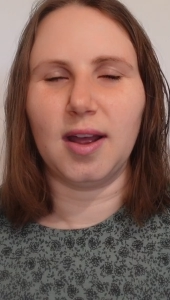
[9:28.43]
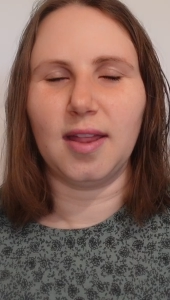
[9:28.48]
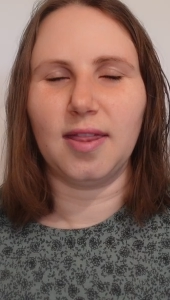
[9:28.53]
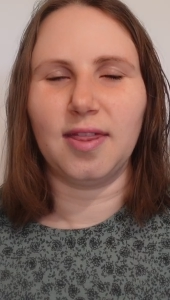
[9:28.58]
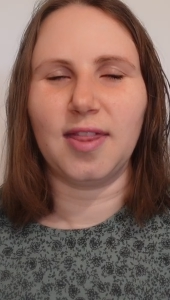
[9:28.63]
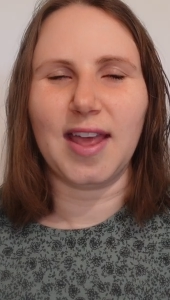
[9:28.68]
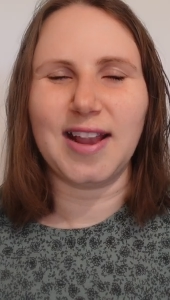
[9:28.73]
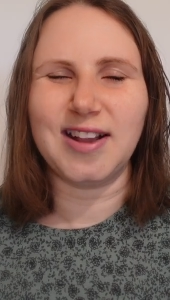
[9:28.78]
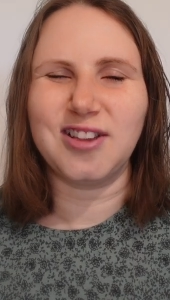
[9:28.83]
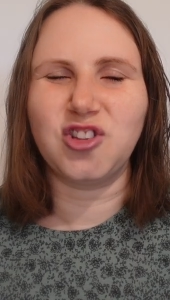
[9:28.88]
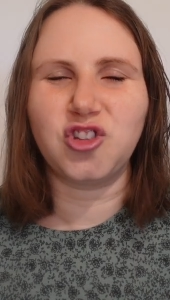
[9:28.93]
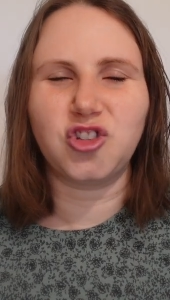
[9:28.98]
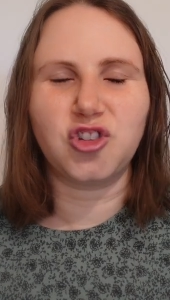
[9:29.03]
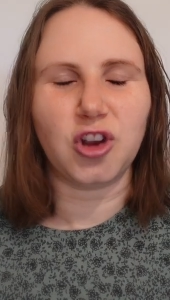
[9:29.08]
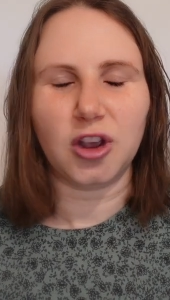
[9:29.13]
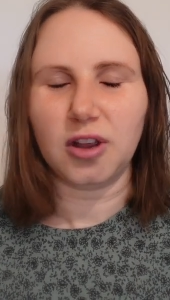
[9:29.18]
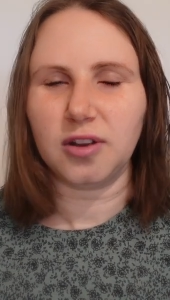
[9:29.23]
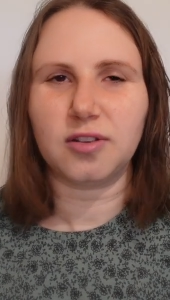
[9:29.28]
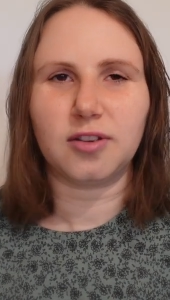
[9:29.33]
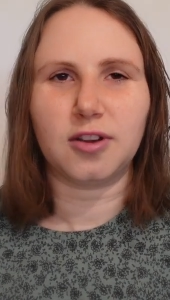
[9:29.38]
they
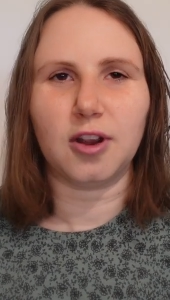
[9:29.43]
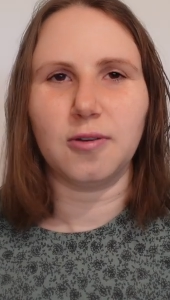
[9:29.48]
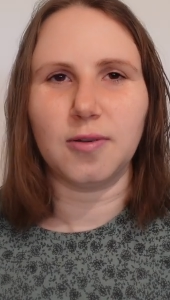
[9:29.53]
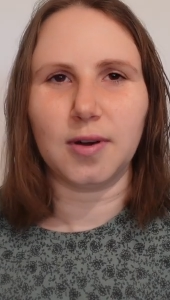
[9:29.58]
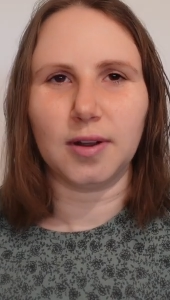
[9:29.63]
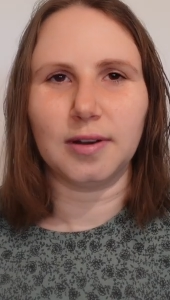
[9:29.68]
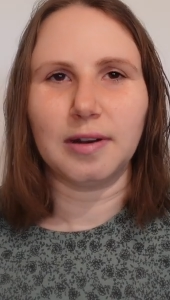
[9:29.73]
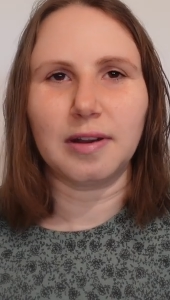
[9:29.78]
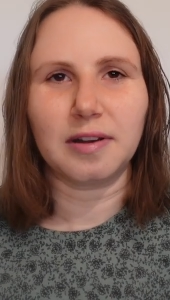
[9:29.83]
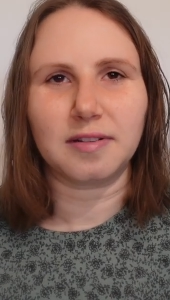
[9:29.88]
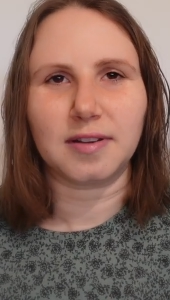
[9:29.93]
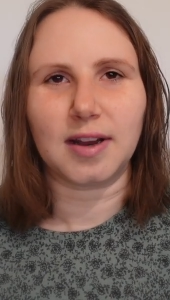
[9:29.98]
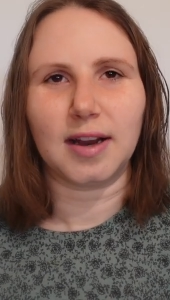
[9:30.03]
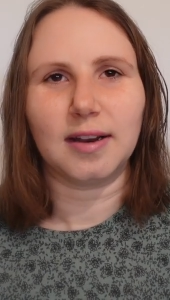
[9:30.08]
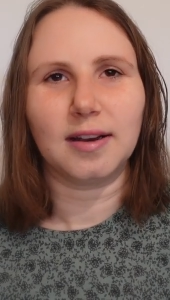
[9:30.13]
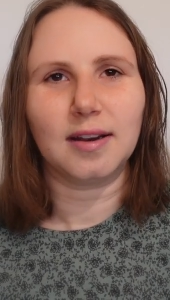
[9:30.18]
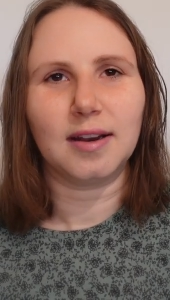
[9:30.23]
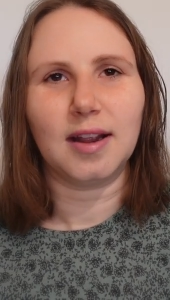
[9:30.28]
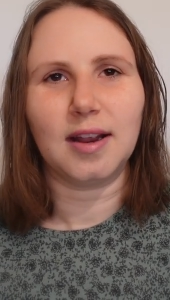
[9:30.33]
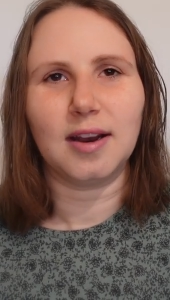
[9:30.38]
just don't
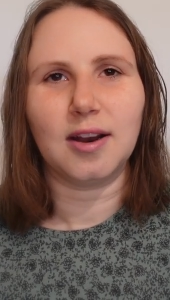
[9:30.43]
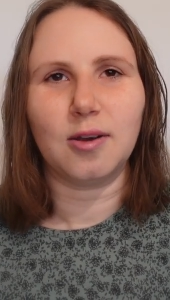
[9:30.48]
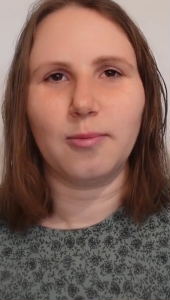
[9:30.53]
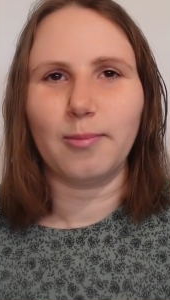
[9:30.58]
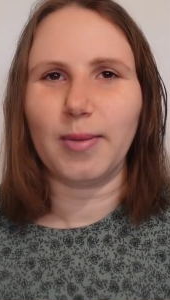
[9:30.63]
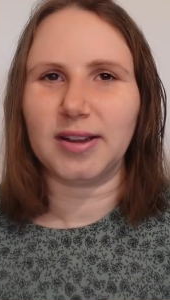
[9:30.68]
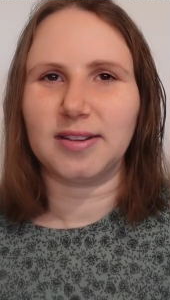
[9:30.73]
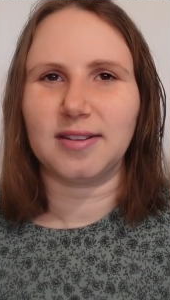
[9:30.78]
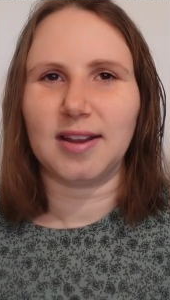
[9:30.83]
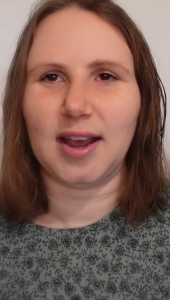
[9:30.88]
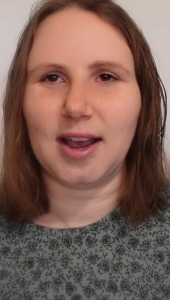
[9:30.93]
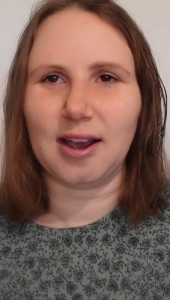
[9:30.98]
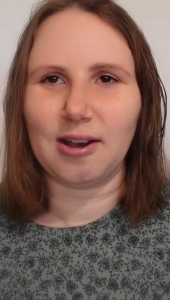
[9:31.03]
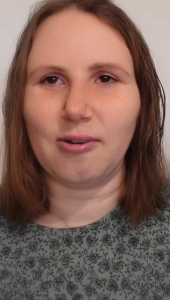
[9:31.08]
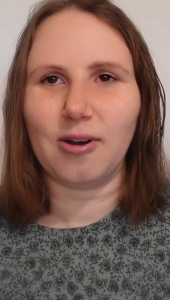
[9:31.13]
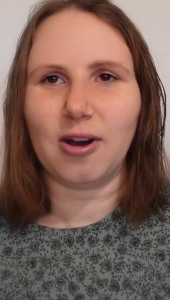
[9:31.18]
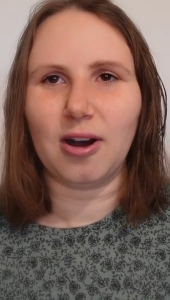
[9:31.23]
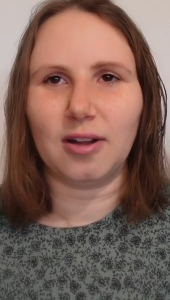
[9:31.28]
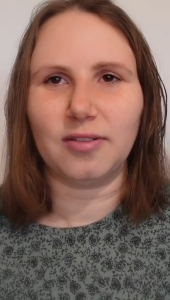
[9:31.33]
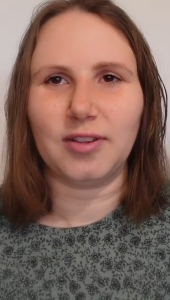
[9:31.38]
understand it, no matter how
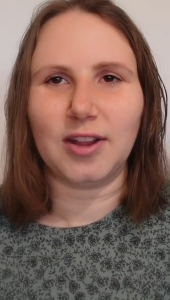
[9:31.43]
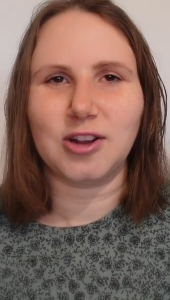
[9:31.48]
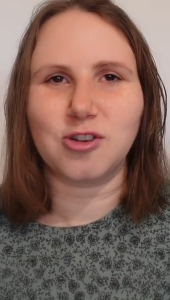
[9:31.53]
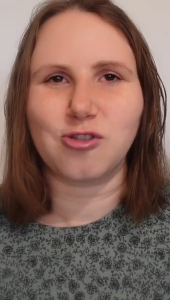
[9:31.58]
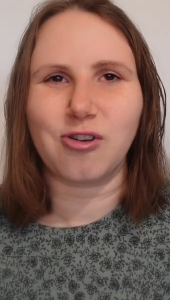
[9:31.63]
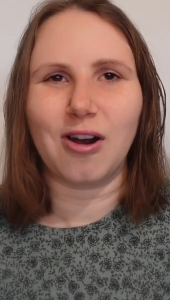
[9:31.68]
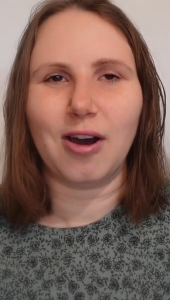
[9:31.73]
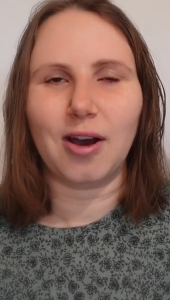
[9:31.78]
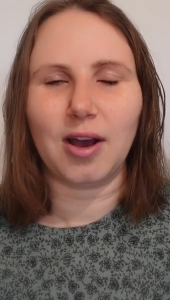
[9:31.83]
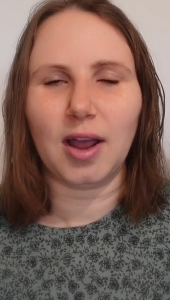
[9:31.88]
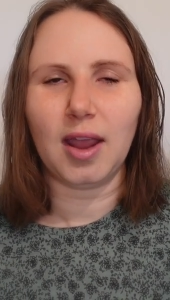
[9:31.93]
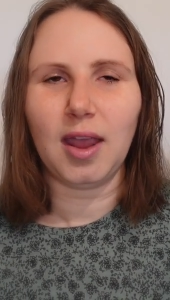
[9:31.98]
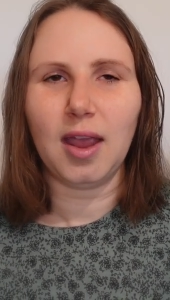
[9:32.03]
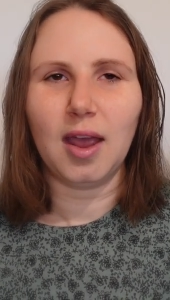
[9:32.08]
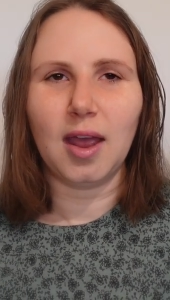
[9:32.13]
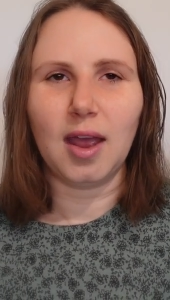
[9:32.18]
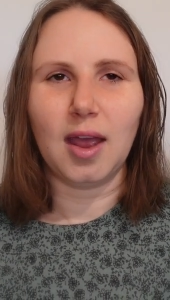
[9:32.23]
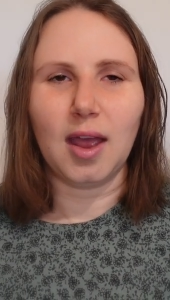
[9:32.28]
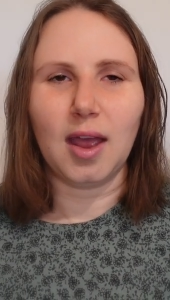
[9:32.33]
hard they try.